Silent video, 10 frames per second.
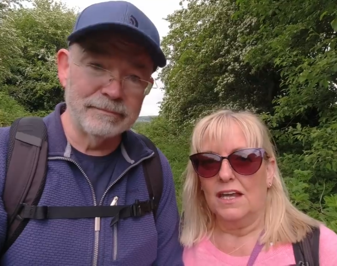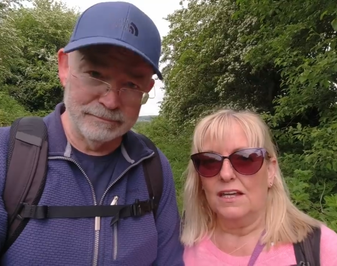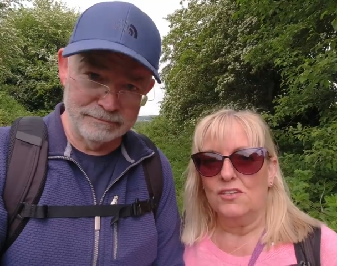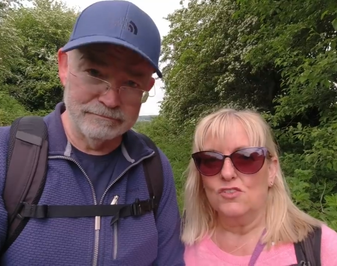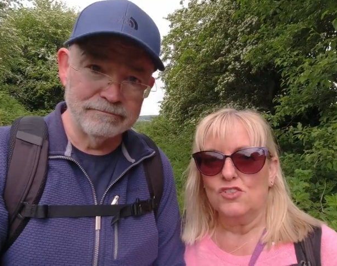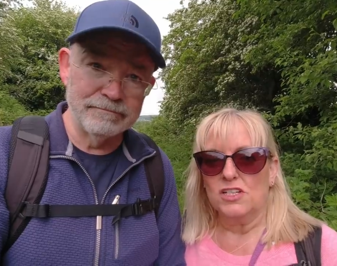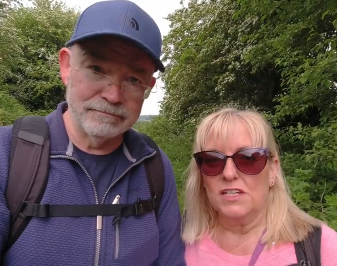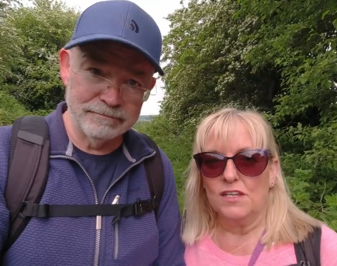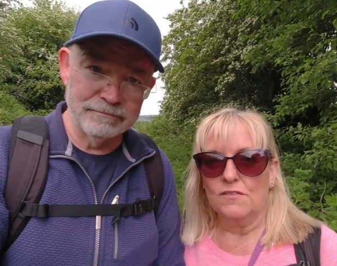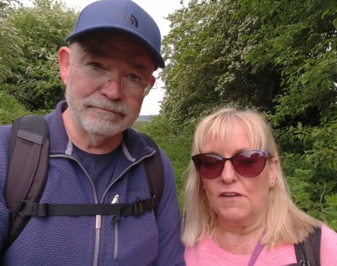Speaker 1: And
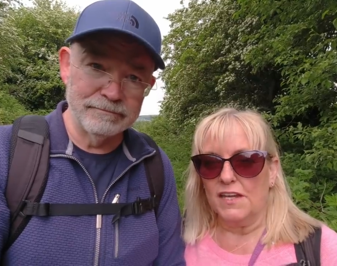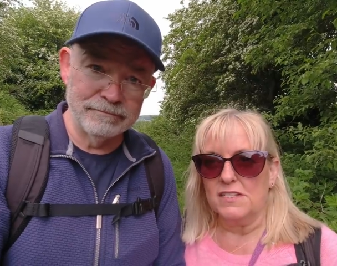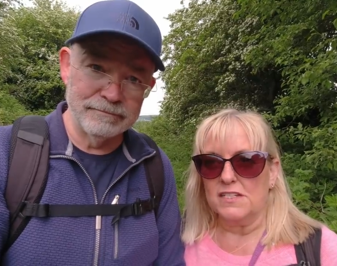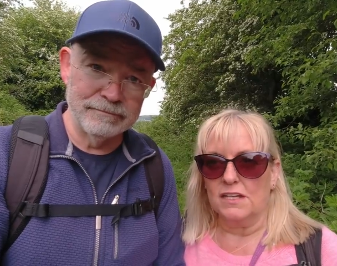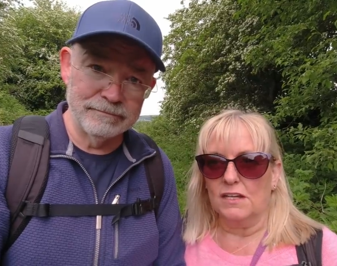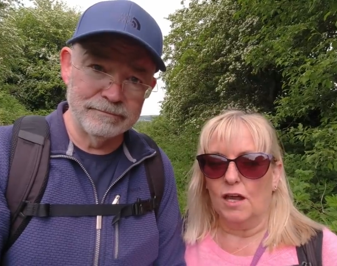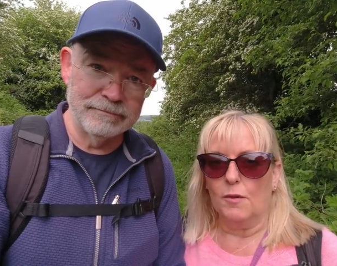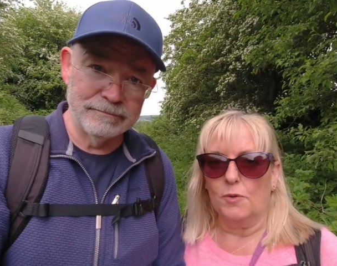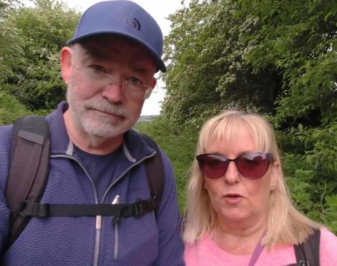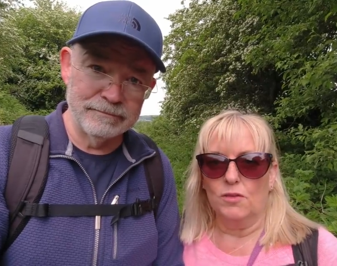usually you find it
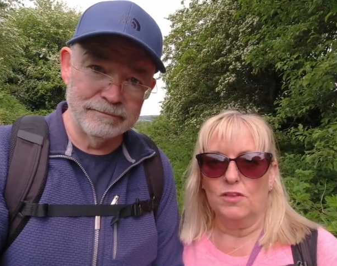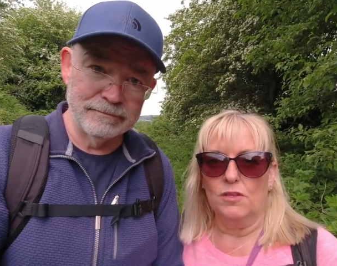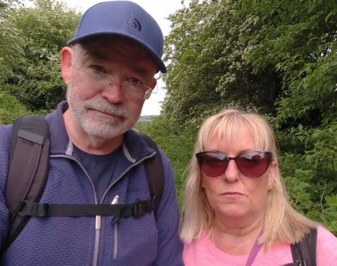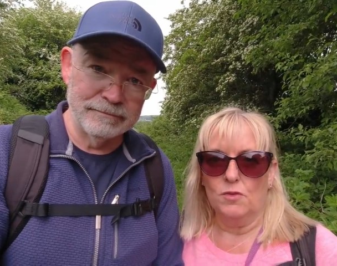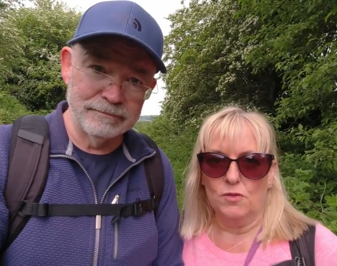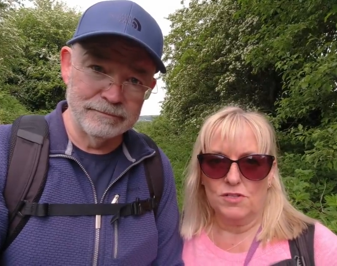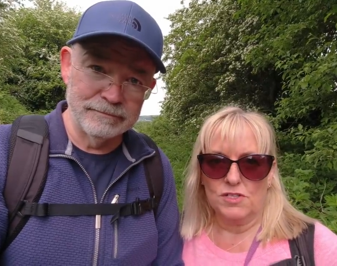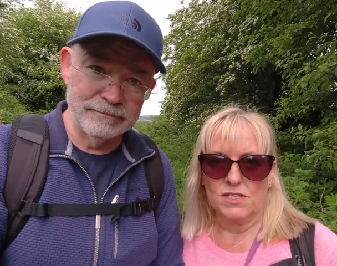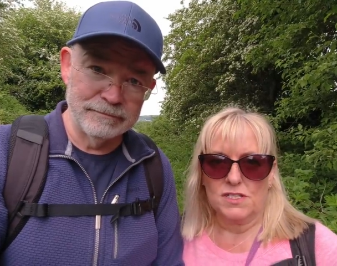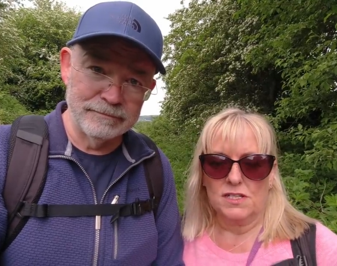up on the
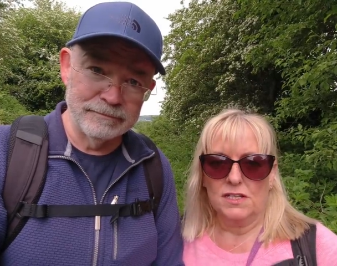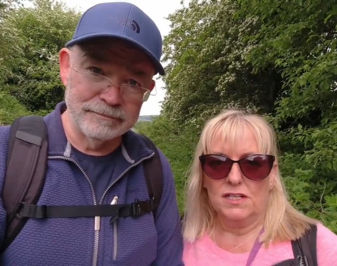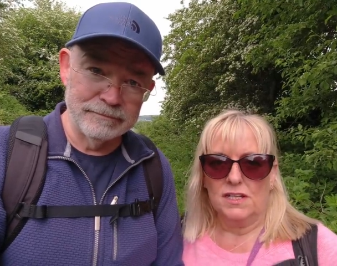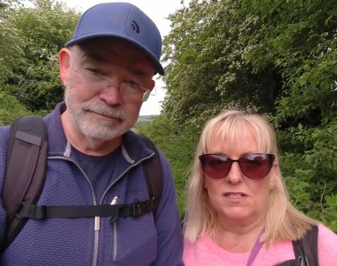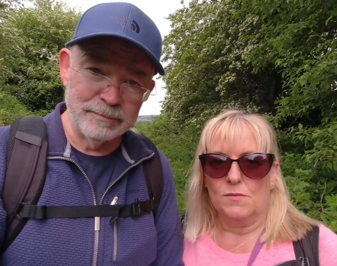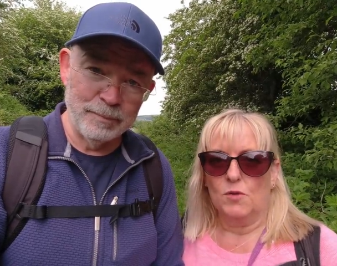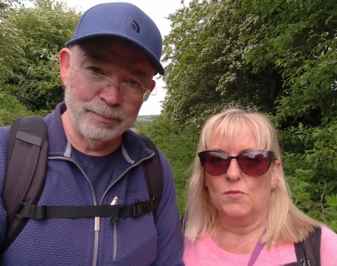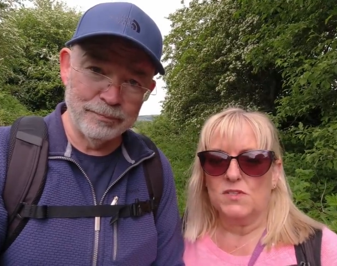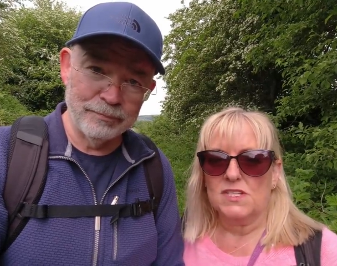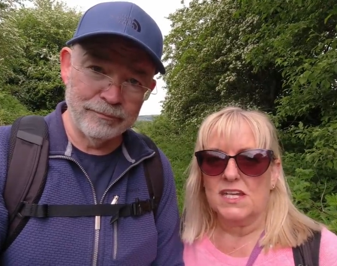moors.
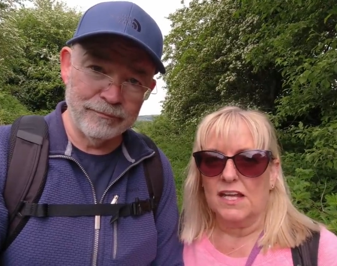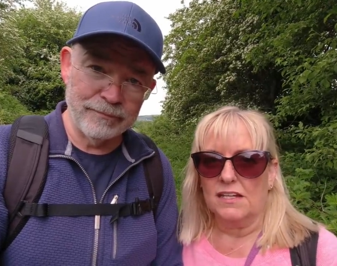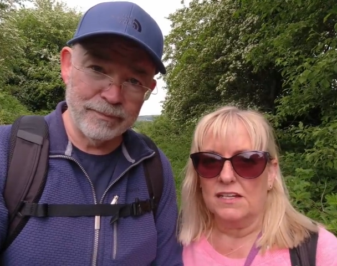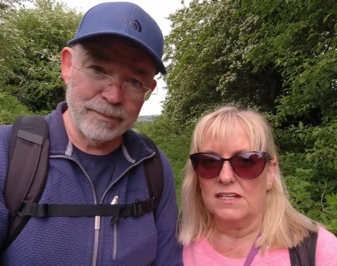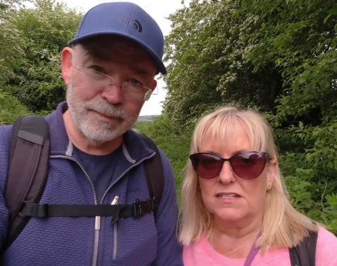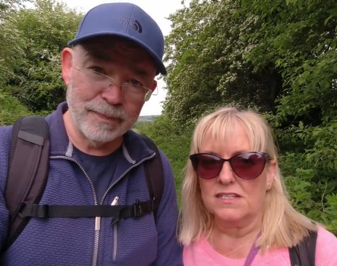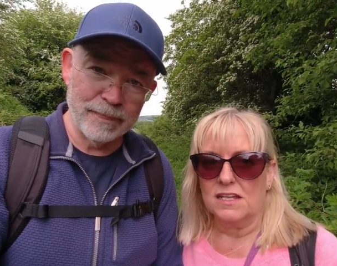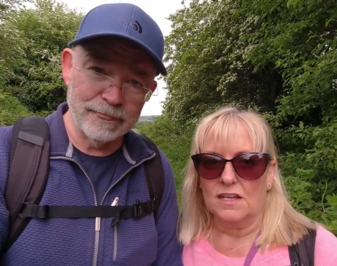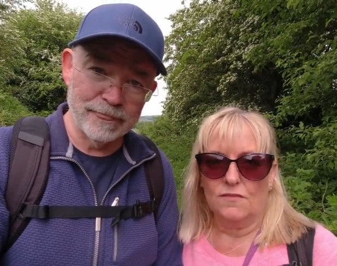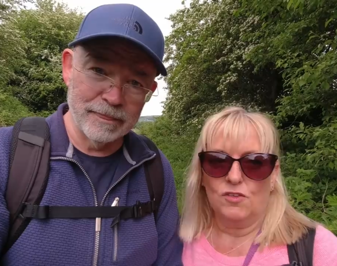Someone was telling us
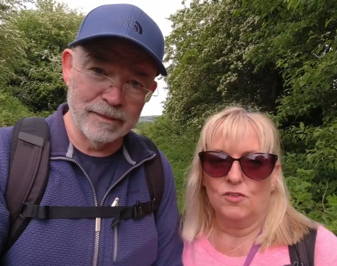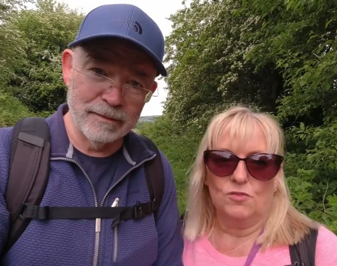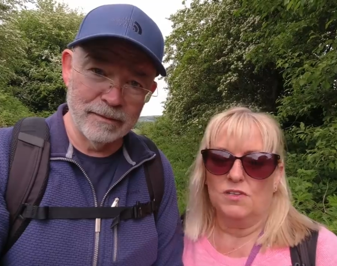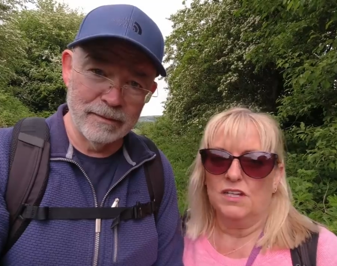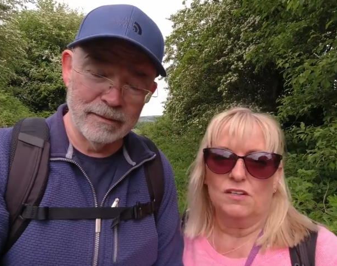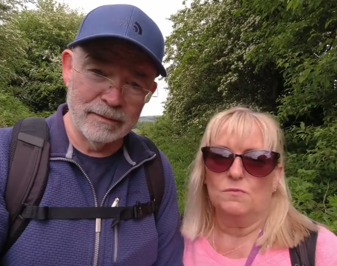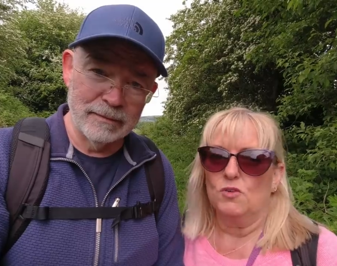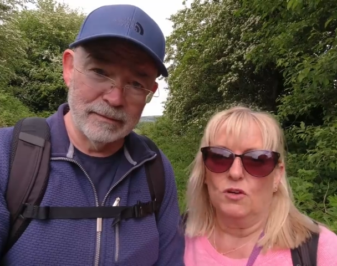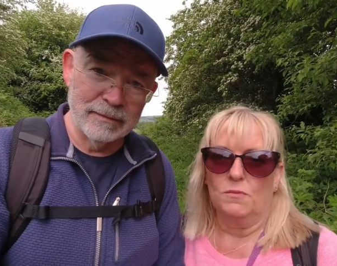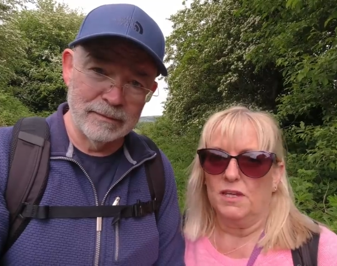that if you go near them
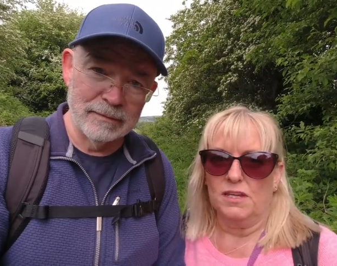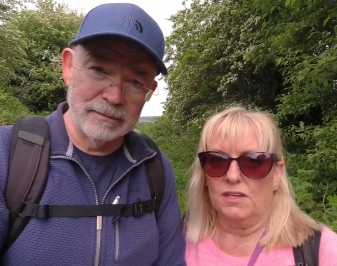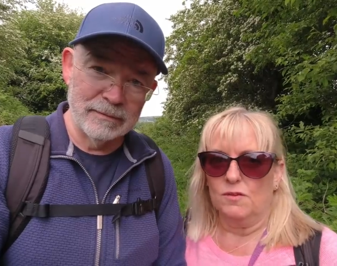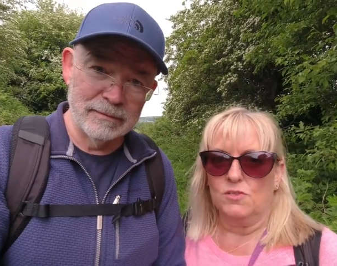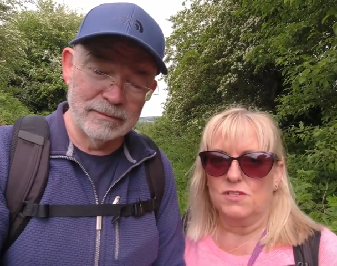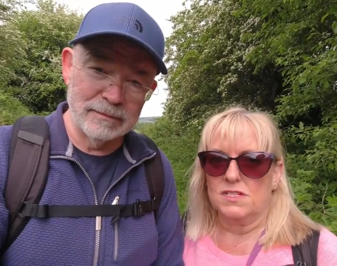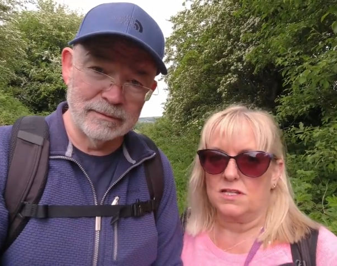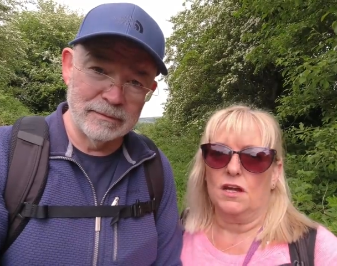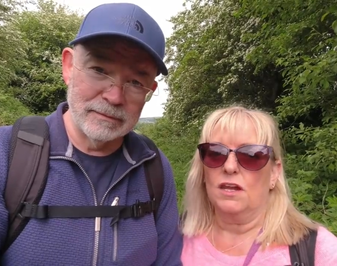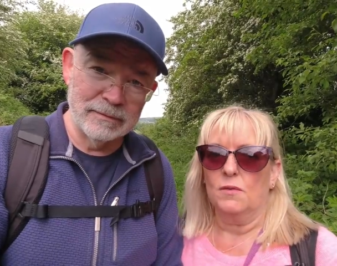normally they would
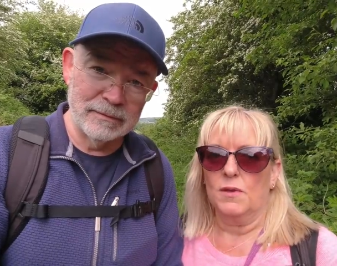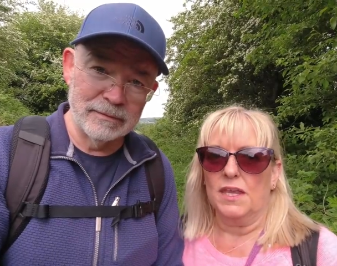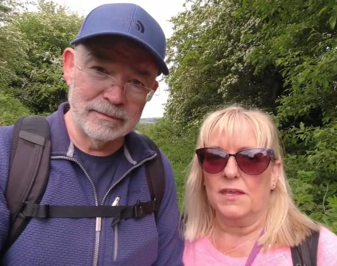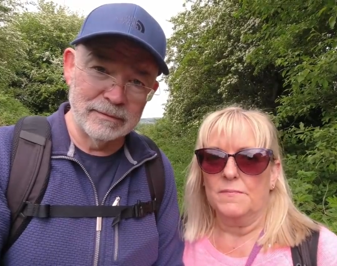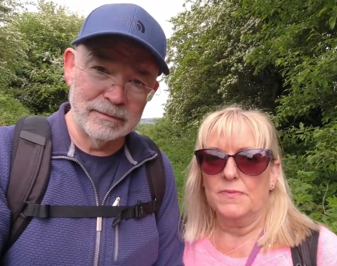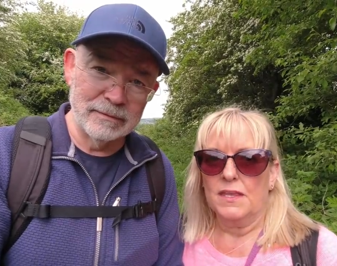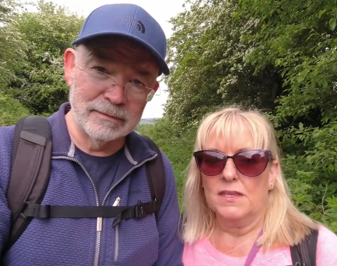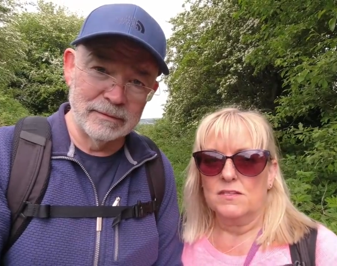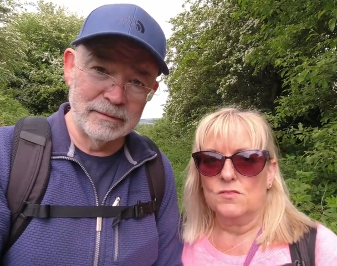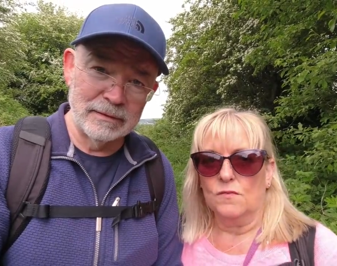scurry away.
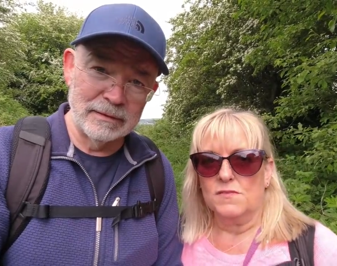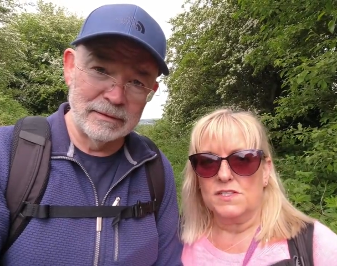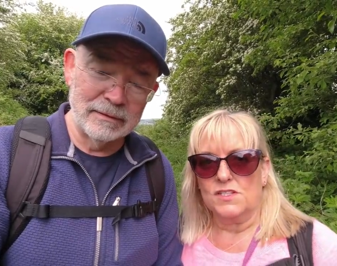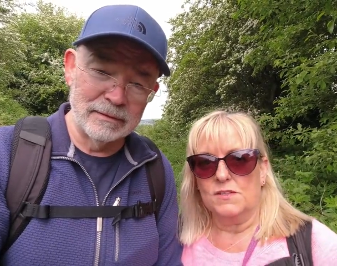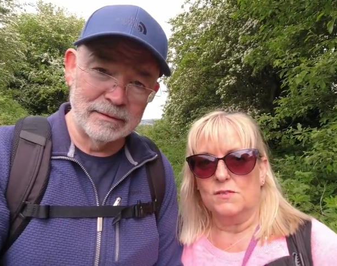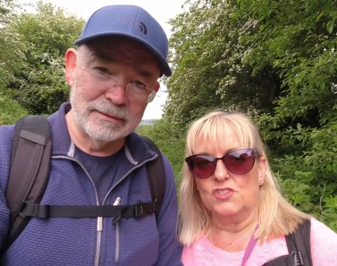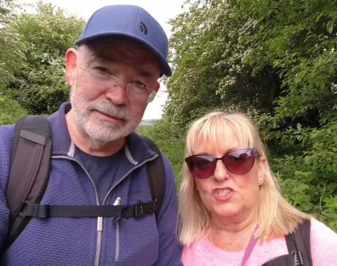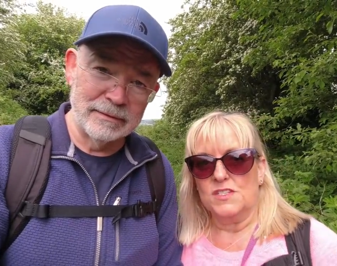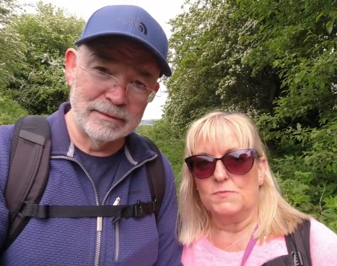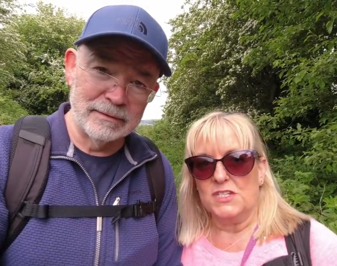So obviously
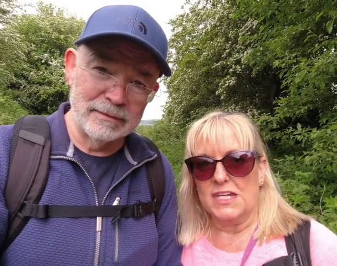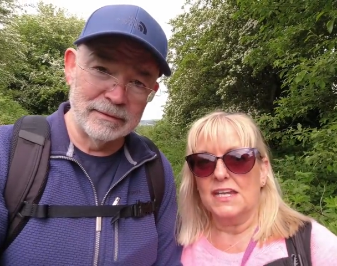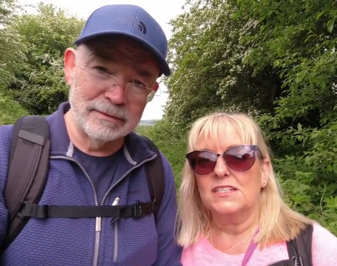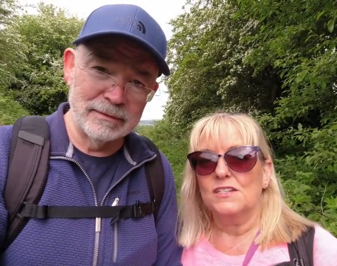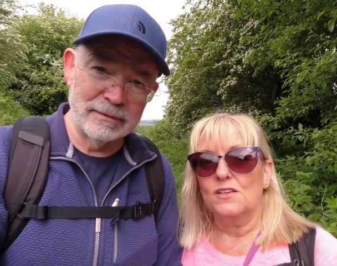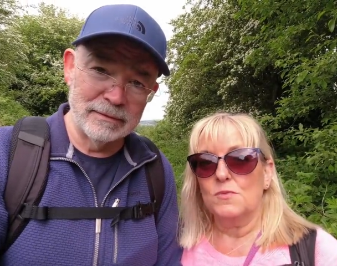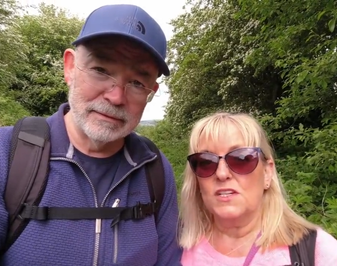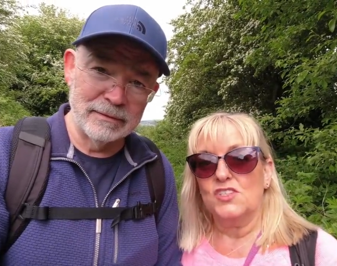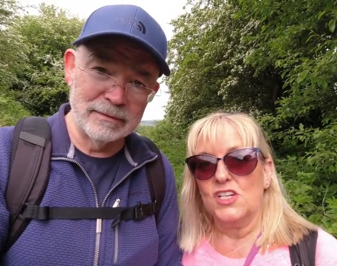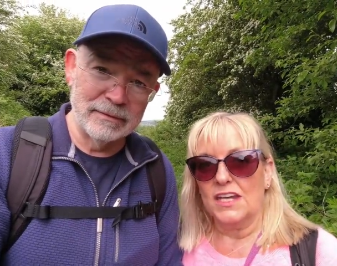she's protecting her wee